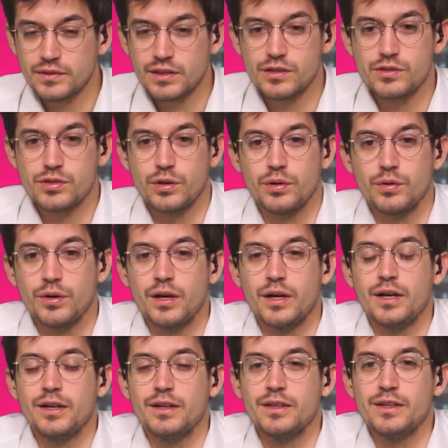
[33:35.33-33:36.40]

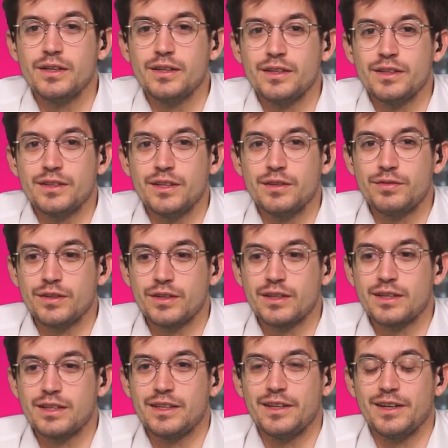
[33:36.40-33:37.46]
So
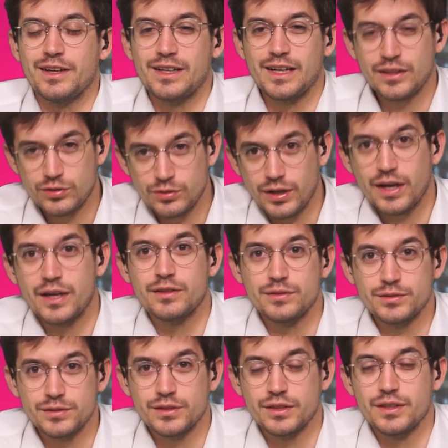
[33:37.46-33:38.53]
definitely glad to have
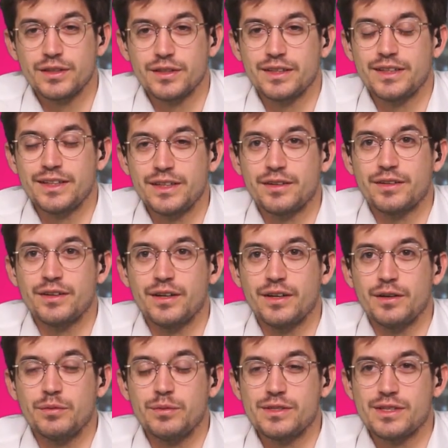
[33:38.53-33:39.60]
you
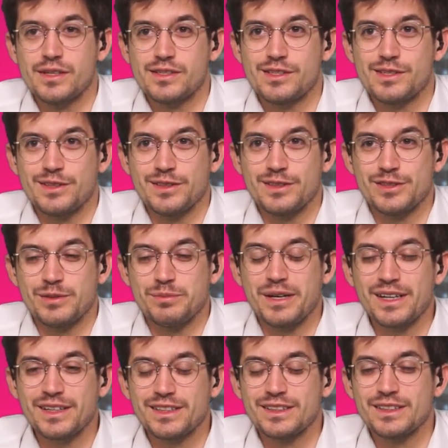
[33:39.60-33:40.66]
here with us,
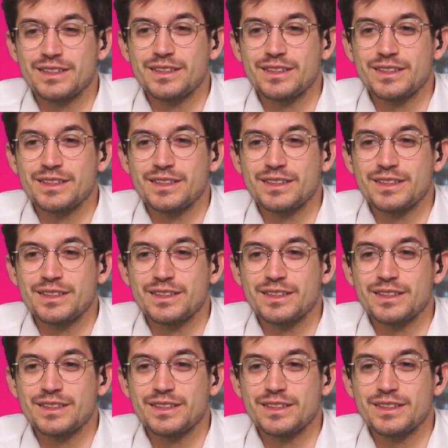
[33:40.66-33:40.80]
Jean-Marc.